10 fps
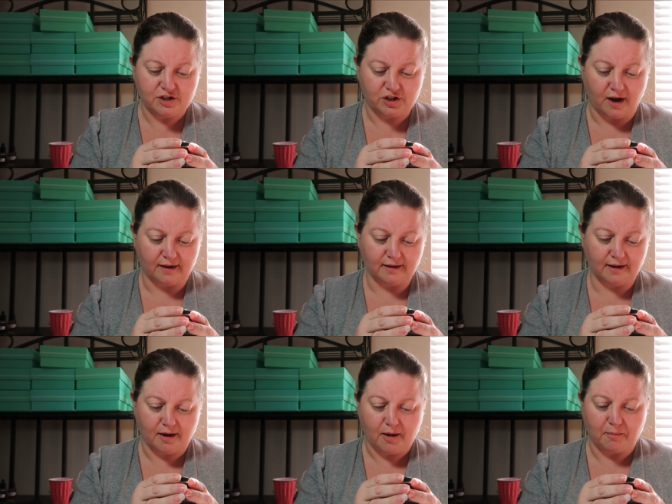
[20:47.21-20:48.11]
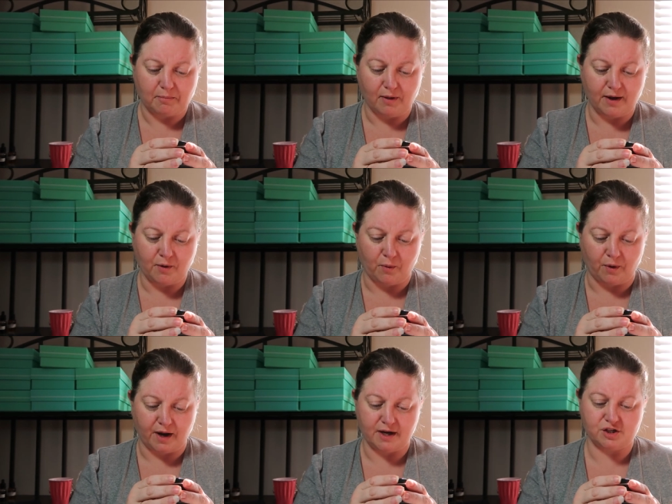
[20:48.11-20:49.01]
chocolate blood
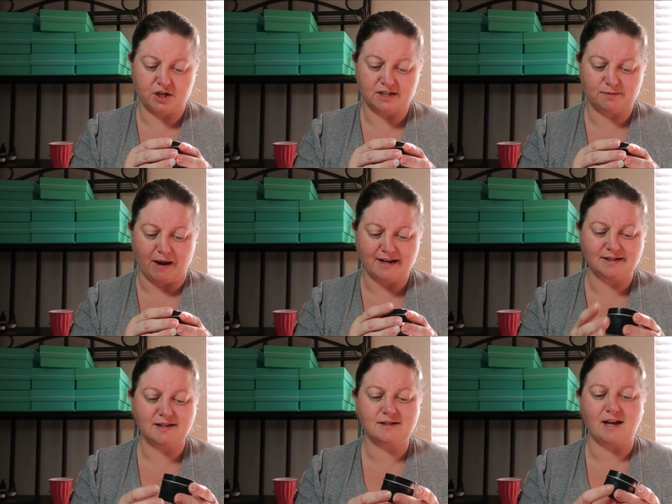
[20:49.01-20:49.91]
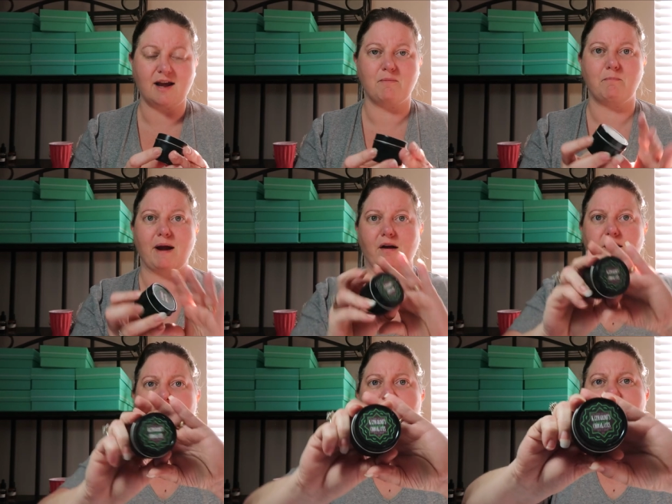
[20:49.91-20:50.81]
orange spices and
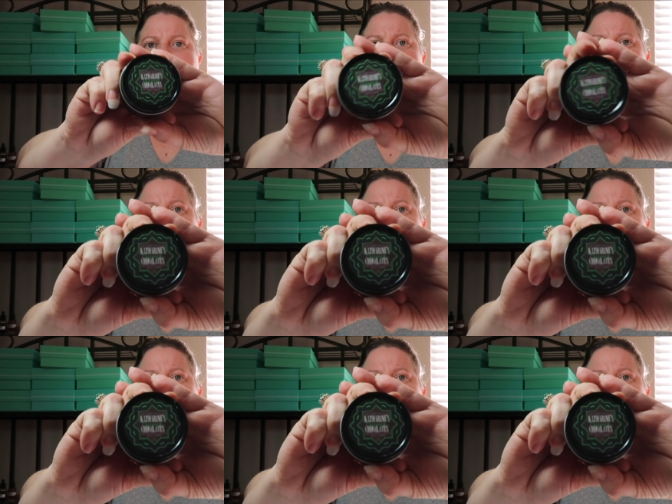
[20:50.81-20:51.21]
berries.